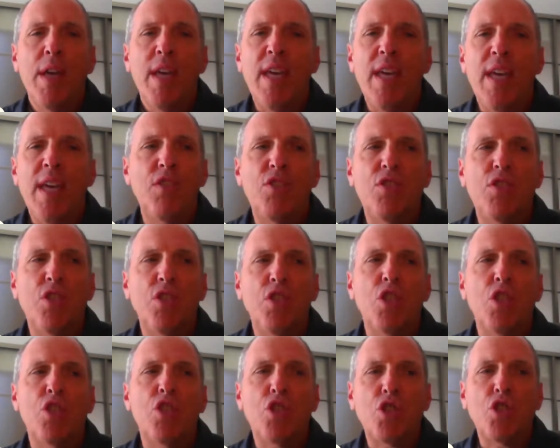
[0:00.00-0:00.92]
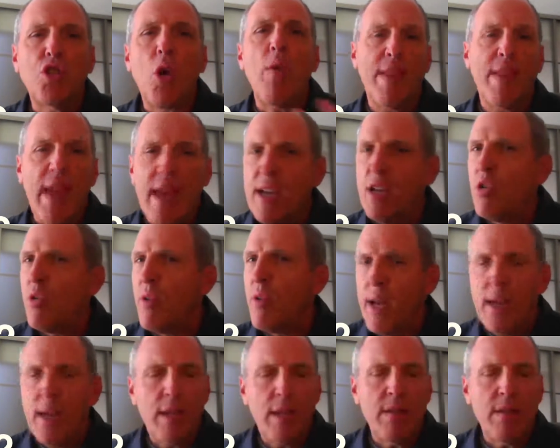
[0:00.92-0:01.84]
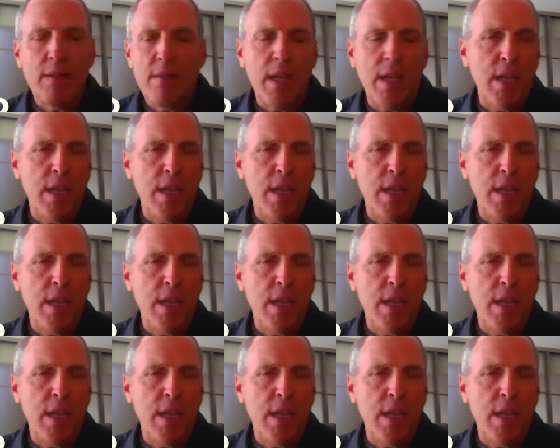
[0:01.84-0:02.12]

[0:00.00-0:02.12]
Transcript: is just so, they created,